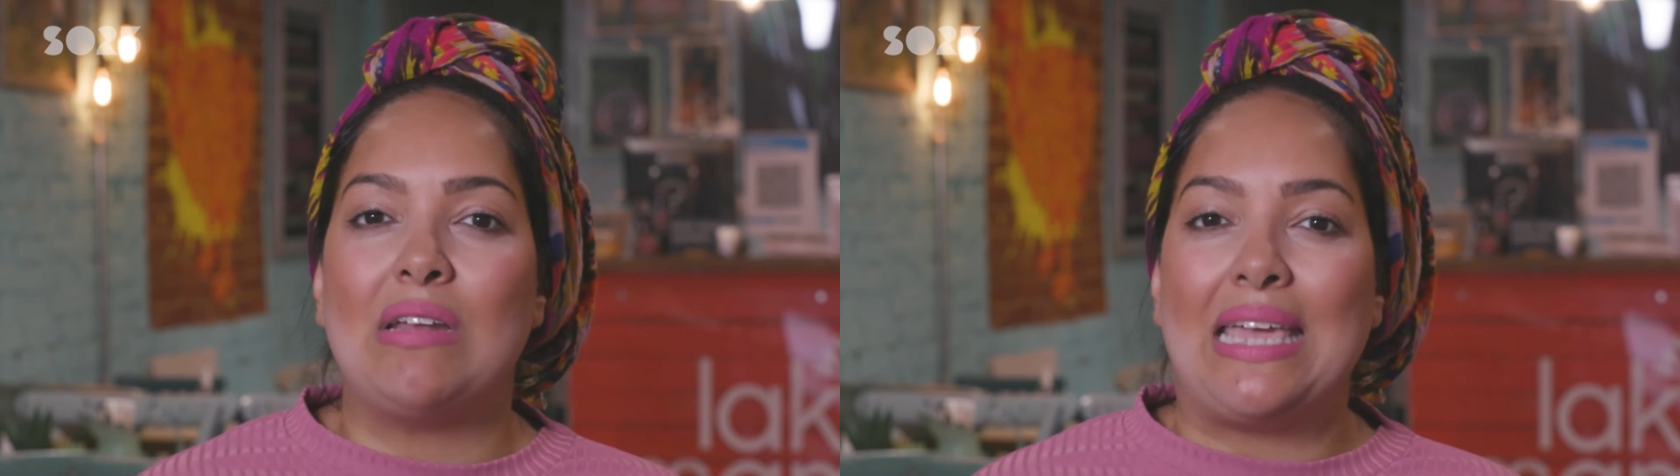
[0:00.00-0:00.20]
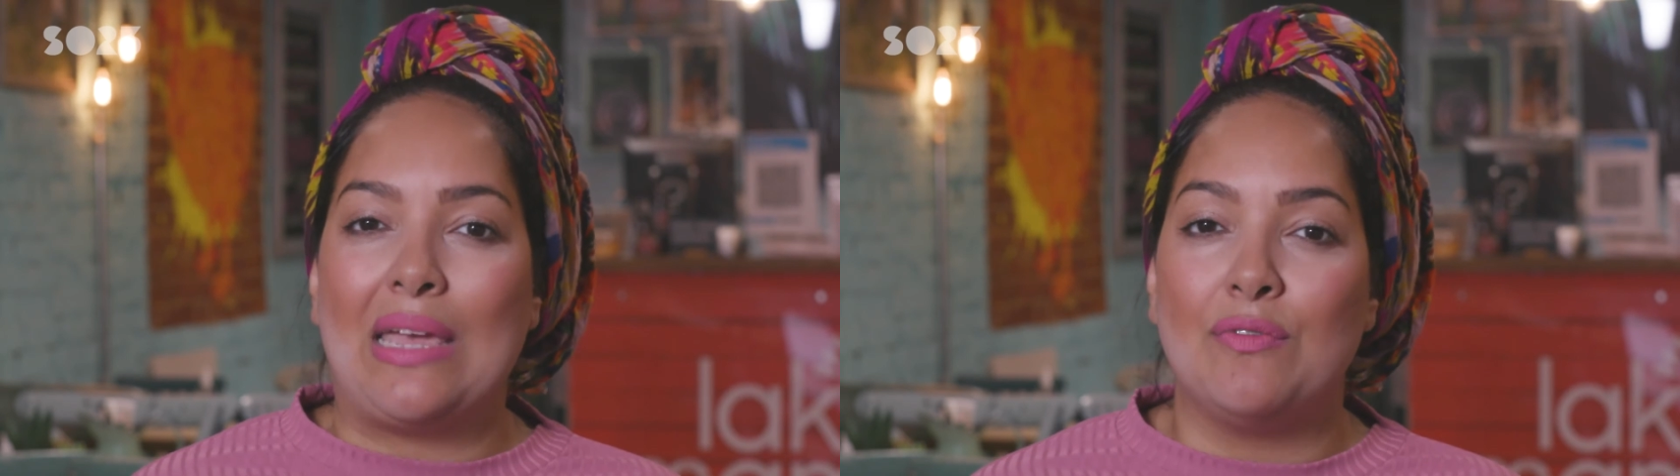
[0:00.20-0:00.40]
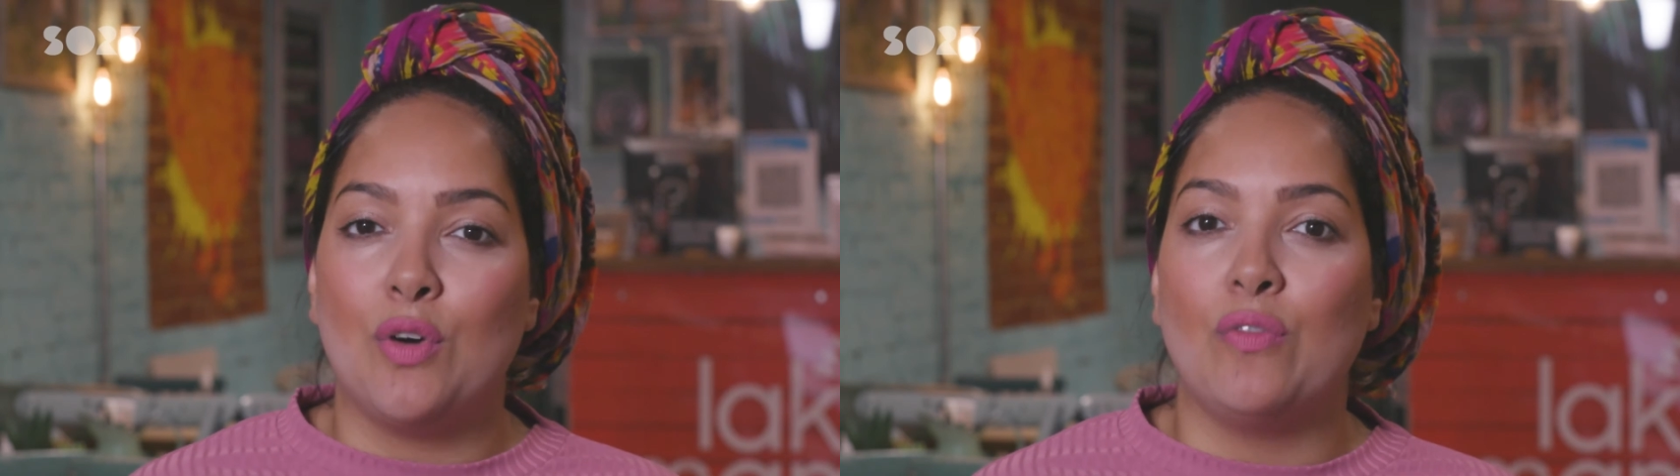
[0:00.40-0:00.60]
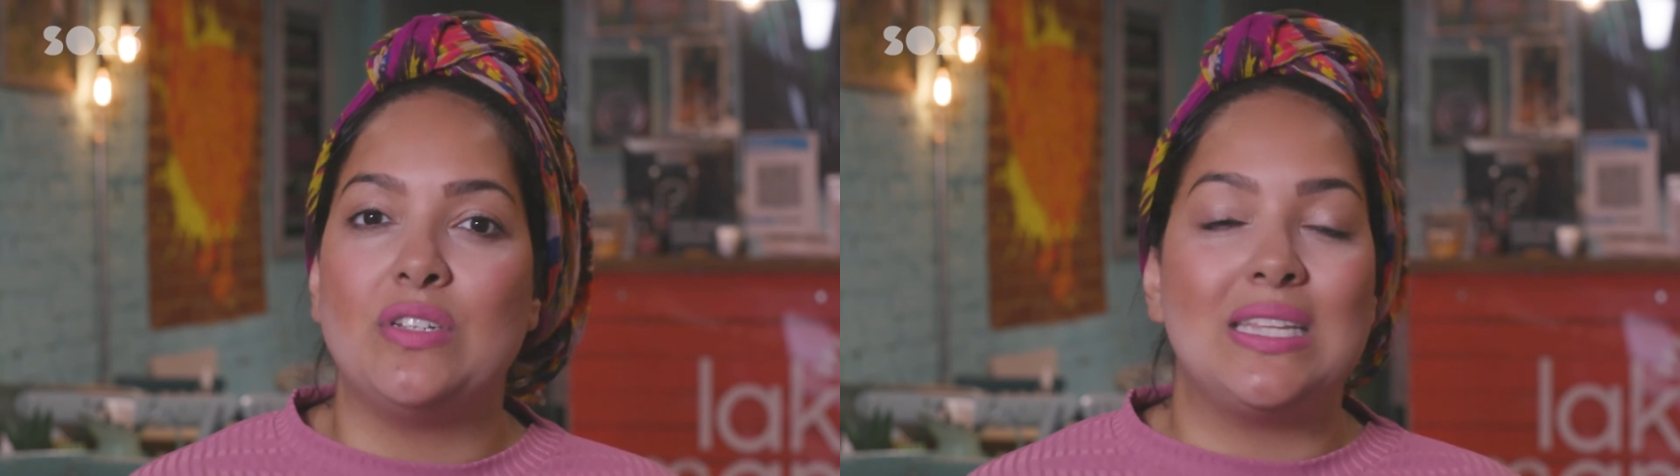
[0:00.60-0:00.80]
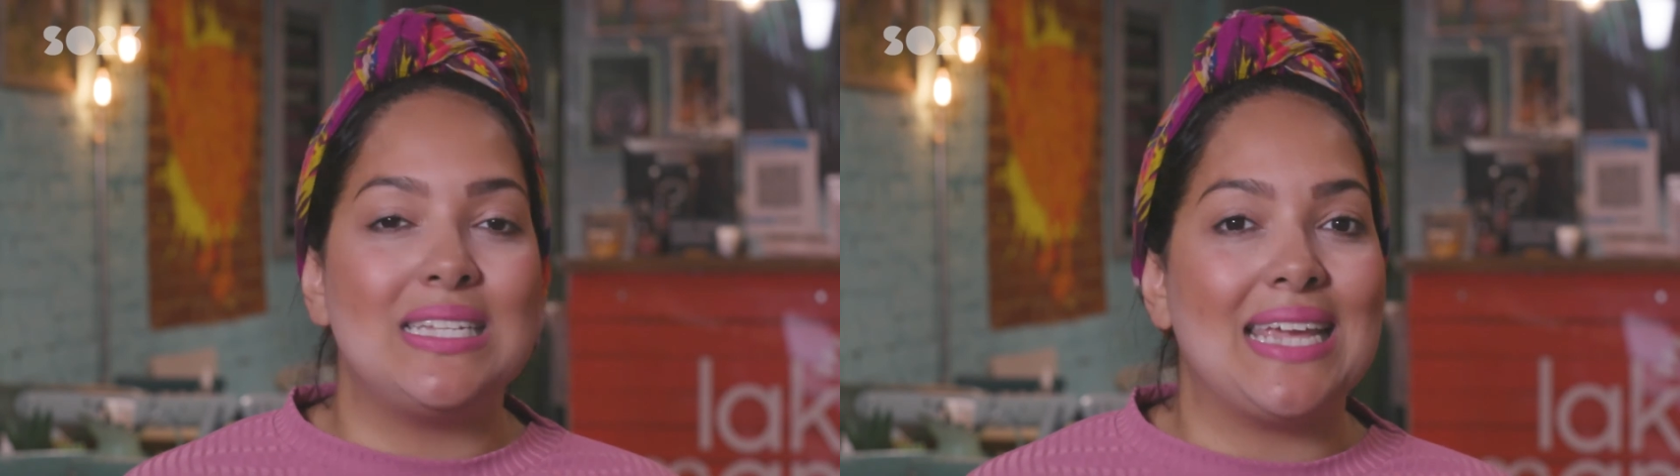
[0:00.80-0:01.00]
get involved in
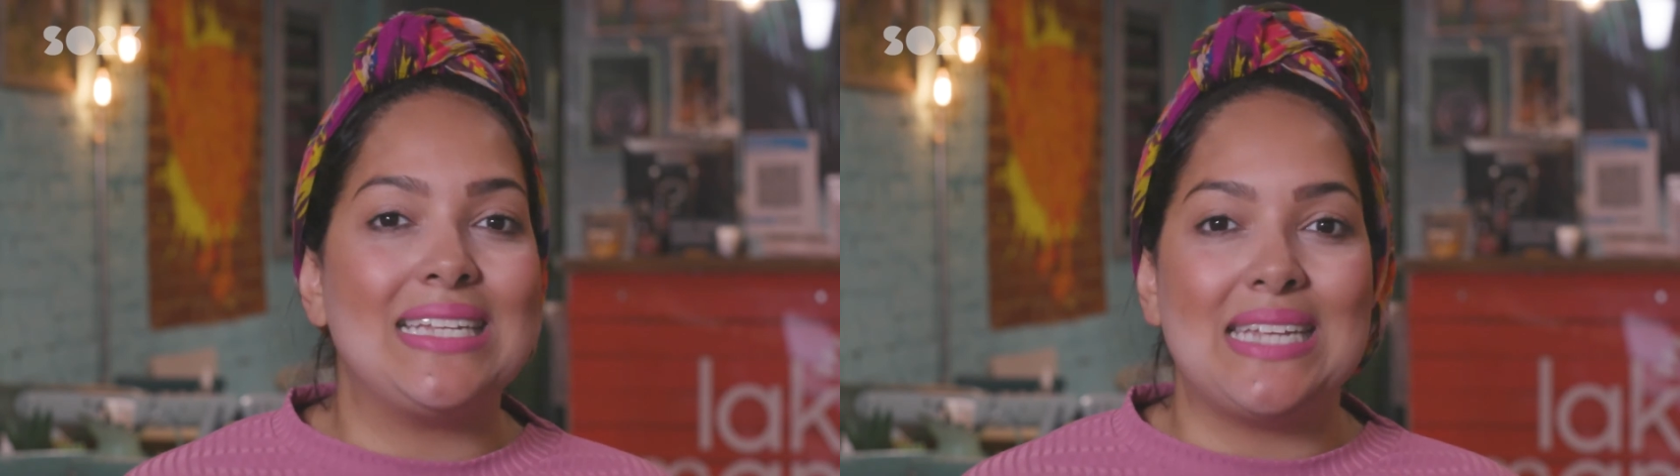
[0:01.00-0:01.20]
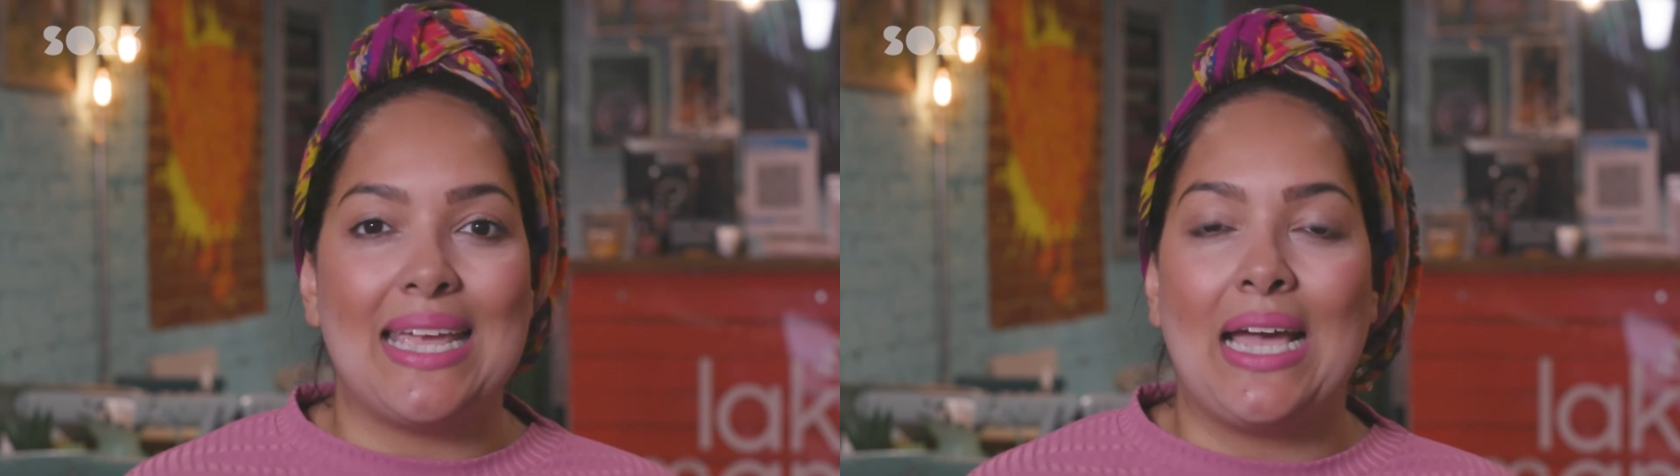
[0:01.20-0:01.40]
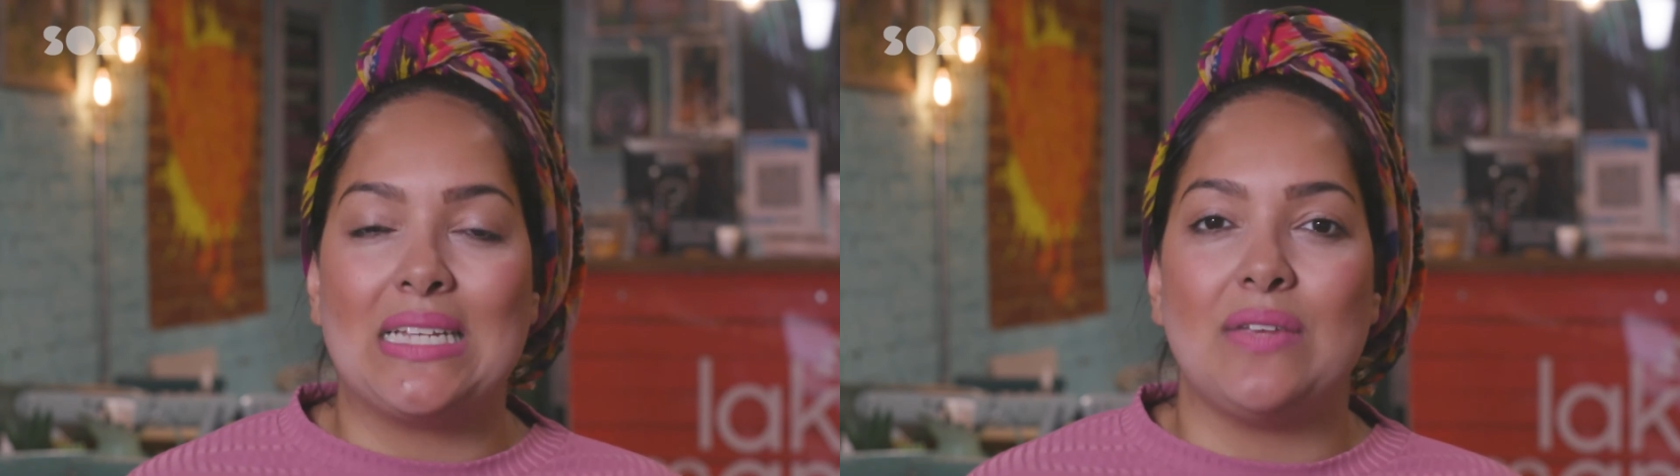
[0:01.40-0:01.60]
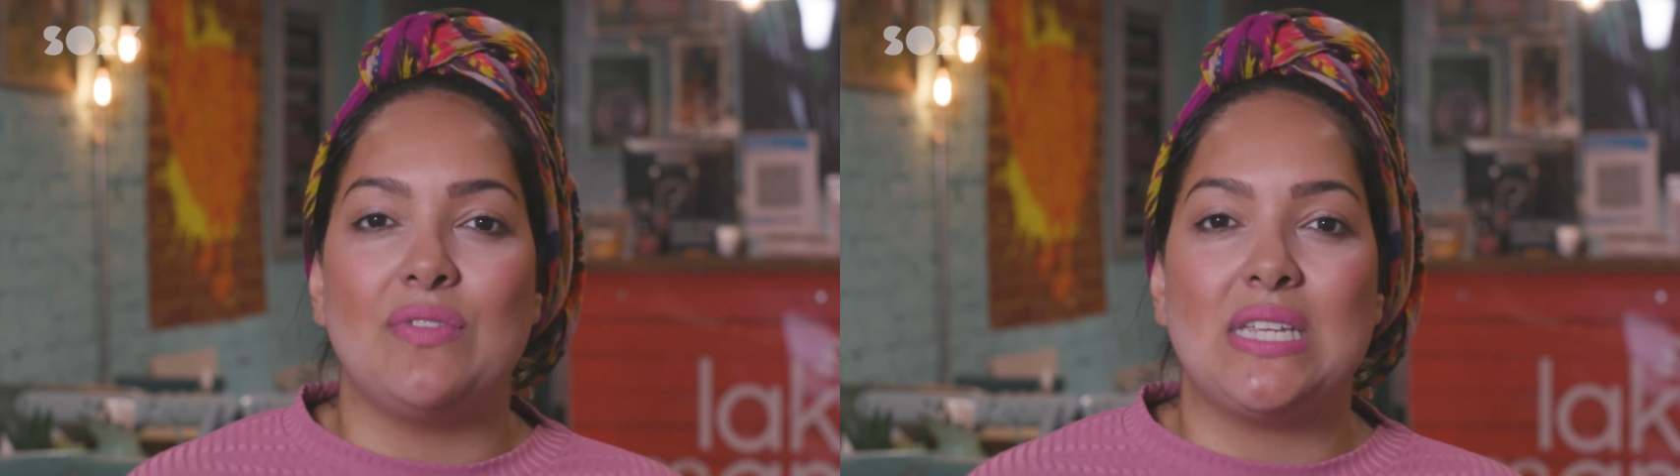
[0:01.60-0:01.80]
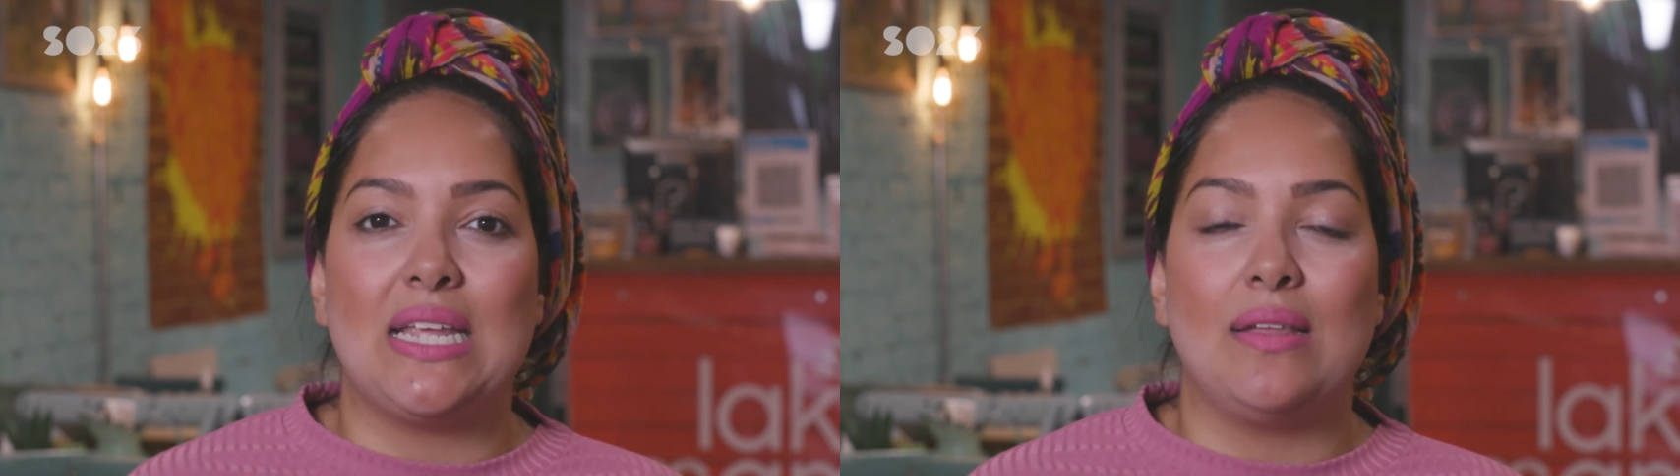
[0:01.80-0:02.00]
the day-to-day
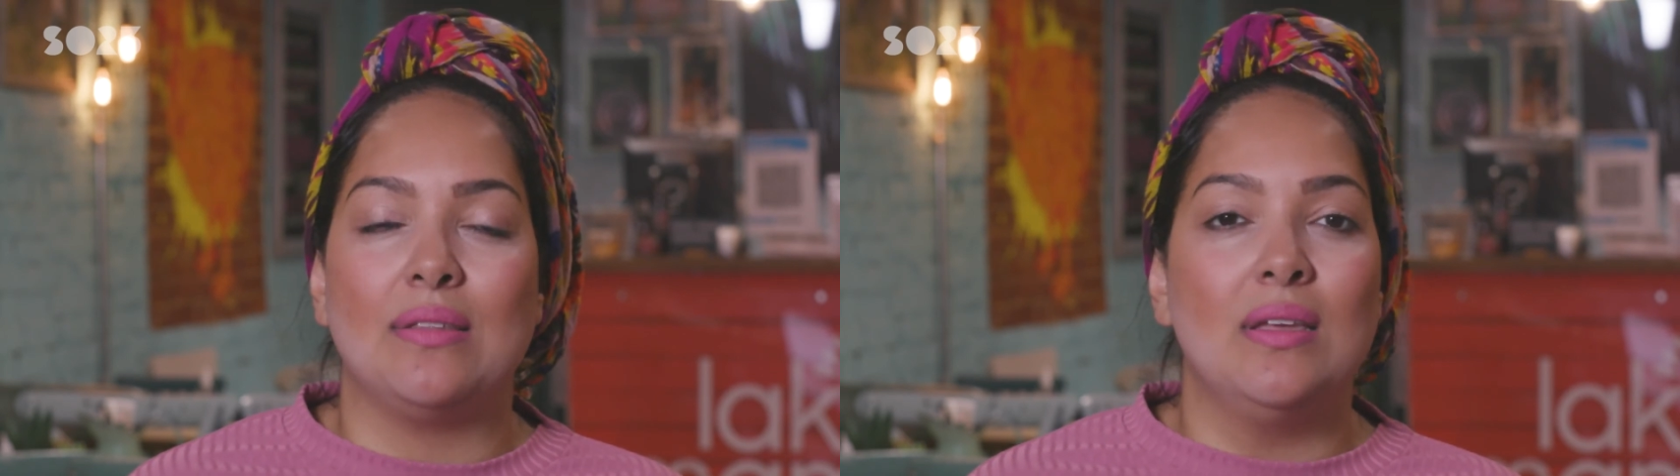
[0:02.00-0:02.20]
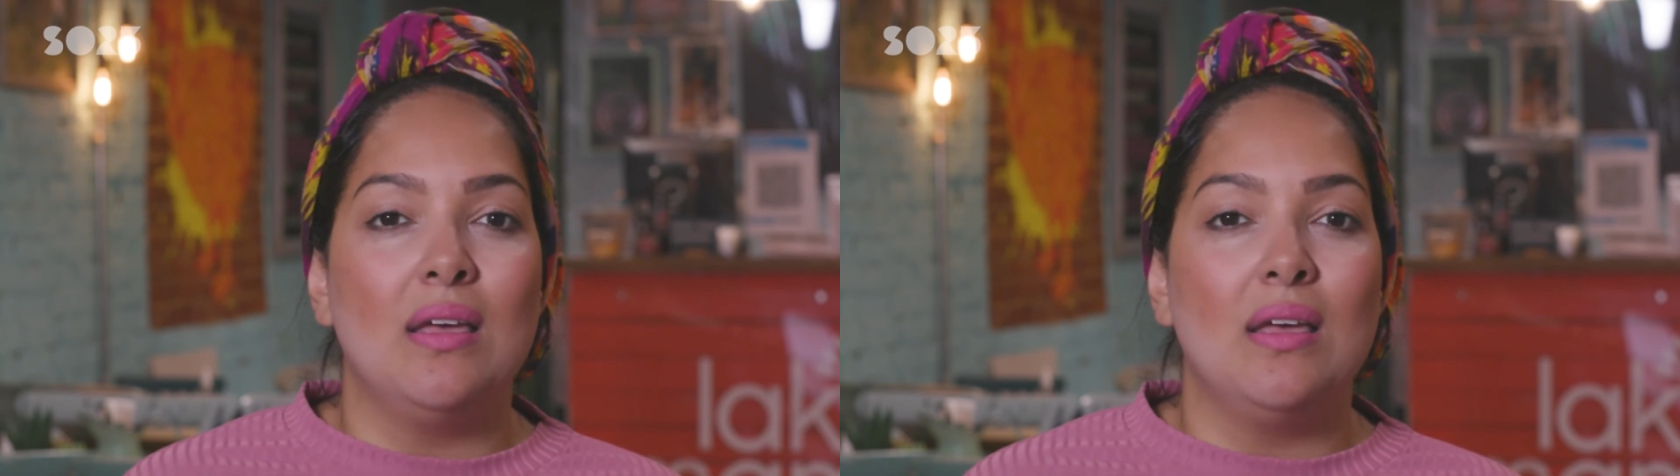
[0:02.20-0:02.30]
activities,